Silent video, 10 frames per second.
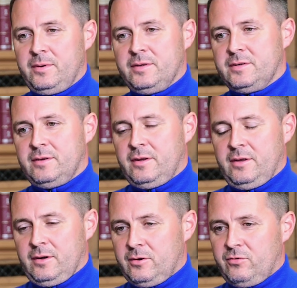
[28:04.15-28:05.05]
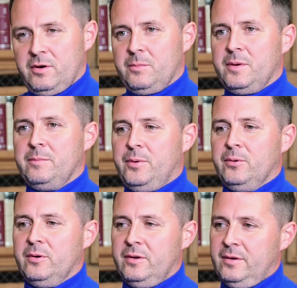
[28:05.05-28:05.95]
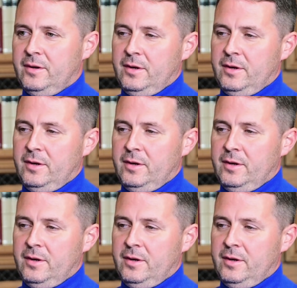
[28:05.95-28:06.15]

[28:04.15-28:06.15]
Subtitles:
is, you know, incredibly important.